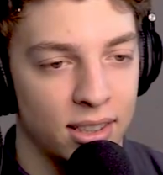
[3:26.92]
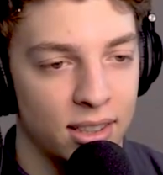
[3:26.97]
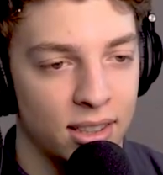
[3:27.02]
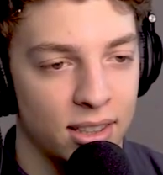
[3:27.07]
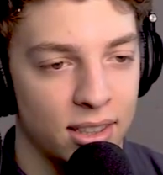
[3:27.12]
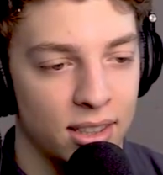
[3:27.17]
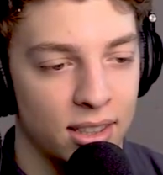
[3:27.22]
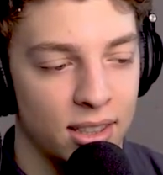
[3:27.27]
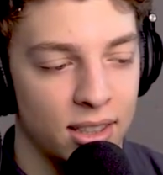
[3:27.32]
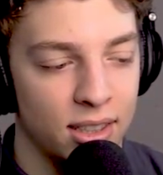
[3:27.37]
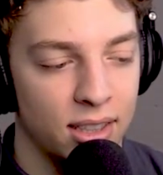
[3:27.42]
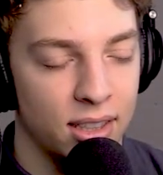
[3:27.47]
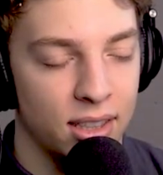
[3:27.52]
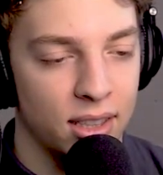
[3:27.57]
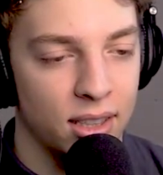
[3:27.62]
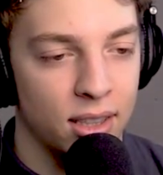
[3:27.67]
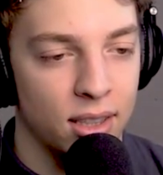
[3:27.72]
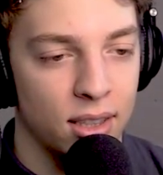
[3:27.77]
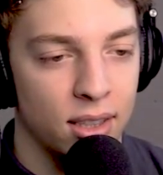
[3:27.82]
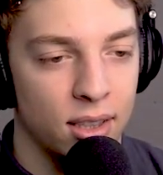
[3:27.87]
old. Again.
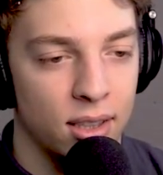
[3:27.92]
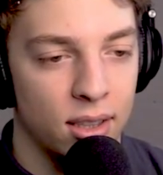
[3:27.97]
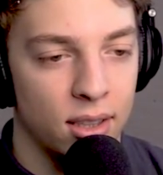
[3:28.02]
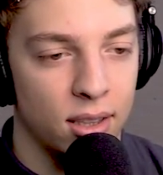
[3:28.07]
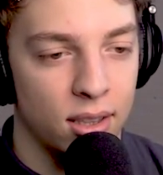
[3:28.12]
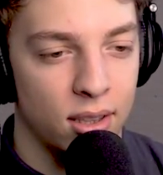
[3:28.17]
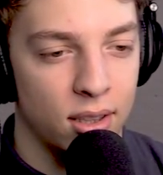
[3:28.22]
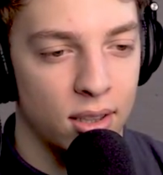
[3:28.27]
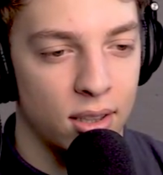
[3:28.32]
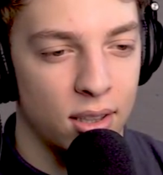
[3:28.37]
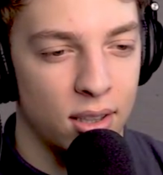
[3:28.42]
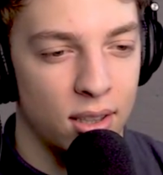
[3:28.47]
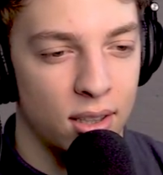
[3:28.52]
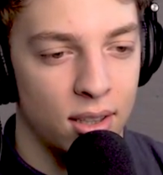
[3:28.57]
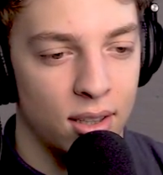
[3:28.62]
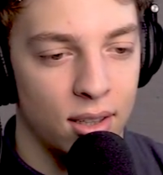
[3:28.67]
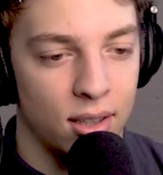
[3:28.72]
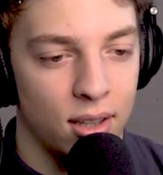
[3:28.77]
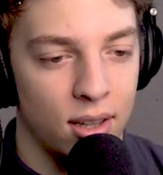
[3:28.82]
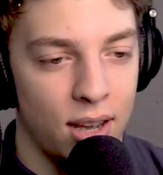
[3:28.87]

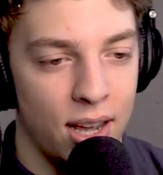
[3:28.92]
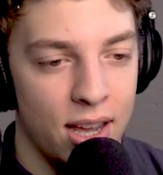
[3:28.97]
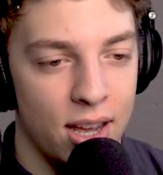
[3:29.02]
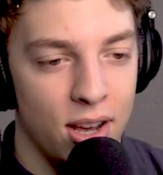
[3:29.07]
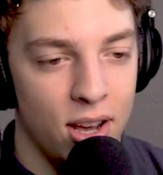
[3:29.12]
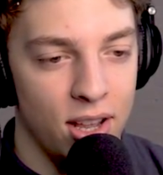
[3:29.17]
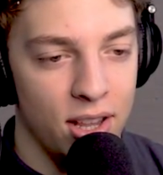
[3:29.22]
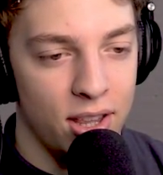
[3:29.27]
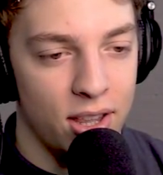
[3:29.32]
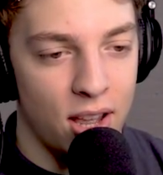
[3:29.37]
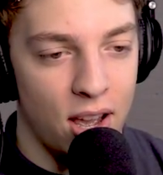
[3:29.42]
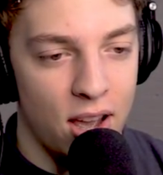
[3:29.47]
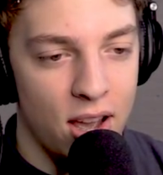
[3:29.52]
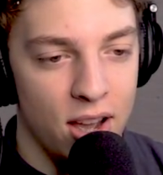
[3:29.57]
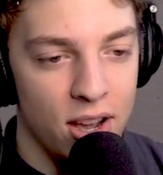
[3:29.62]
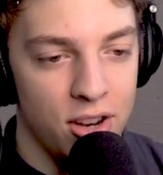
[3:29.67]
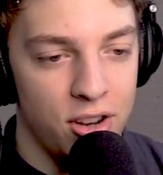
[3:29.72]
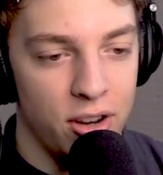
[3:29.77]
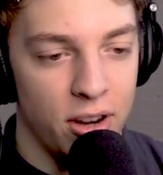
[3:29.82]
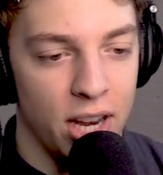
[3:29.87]
I heard I
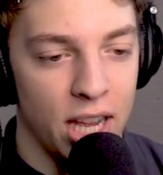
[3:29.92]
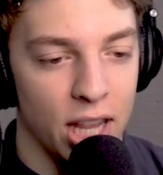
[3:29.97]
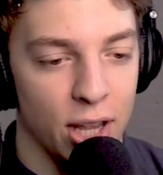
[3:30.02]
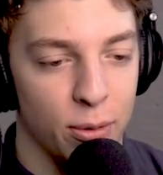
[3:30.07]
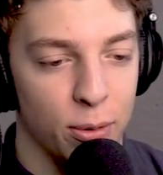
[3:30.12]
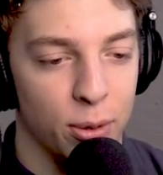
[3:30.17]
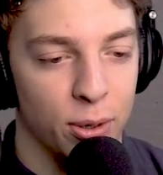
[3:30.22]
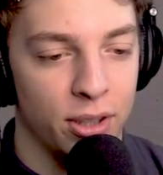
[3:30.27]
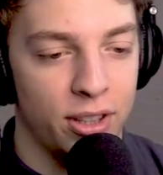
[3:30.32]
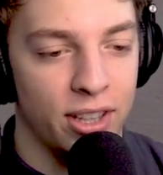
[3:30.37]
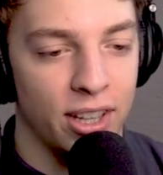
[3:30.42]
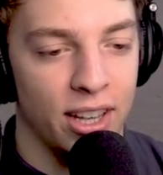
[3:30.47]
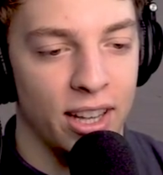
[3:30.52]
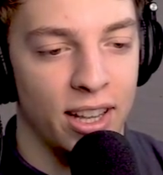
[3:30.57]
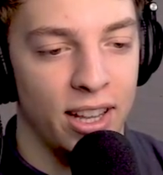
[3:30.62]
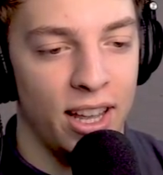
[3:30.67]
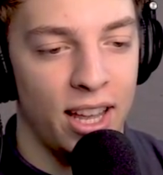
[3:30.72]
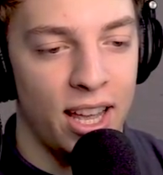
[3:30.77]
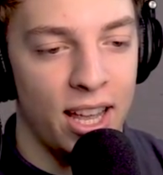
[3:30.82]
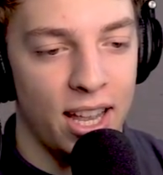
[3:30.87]
heard joking? you hit the water
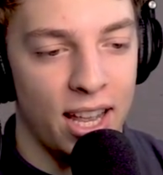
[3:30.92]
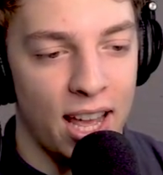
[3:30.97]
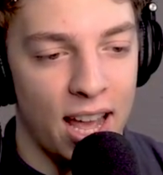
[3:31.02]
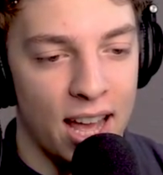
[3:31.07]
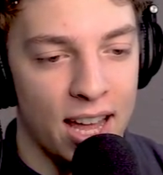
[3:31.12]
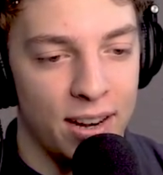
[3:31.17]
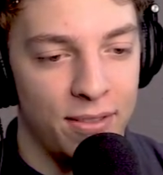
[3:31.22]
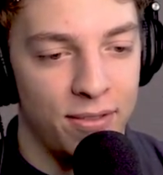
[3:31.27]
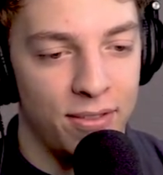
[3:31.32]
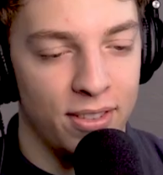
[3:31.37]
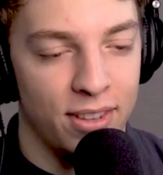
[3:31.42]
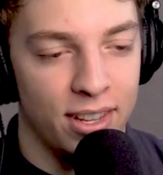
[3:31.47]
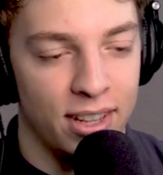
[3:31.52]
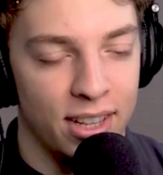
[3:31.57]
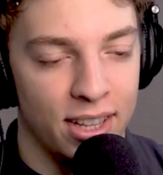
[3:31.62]
and oh, got him. Yeah,